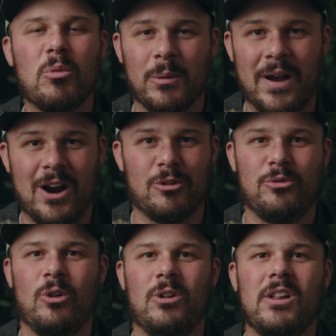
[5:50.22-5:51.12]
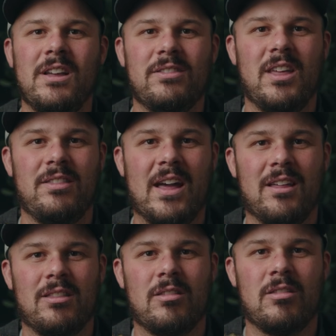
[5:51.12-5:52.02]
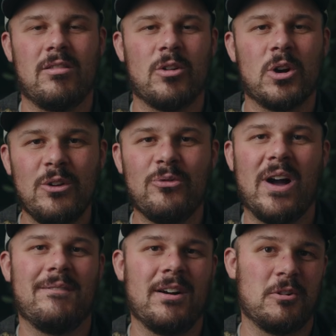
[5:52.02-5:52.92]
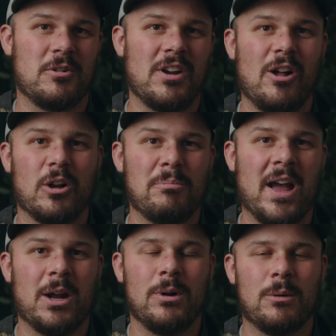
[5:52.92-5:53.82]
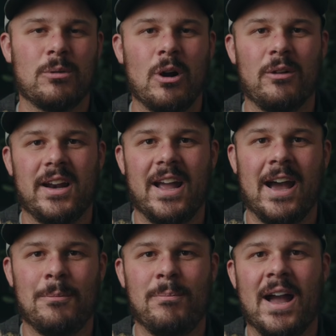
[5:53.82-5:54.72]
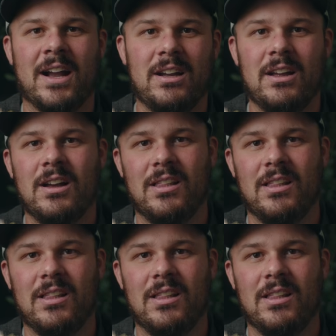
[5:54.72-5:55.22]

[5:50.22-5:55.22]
more powerful than that $3,500 MacBook Pro that I had back